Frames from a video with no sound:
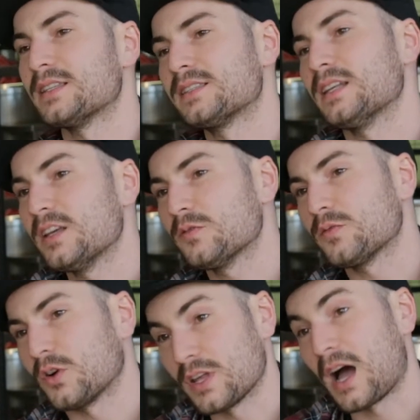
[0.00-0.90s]
in the city
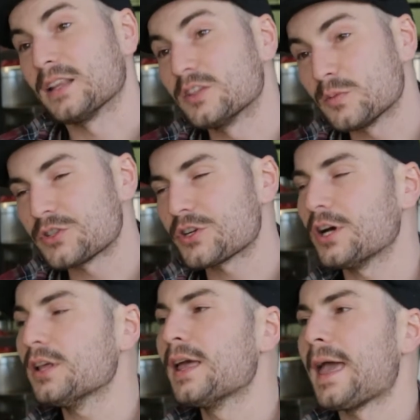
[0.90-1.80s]
on the island of
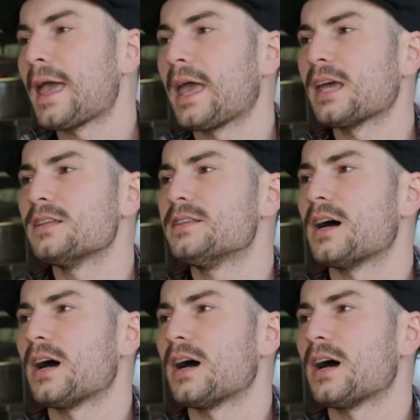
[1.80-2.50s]
Montreal, and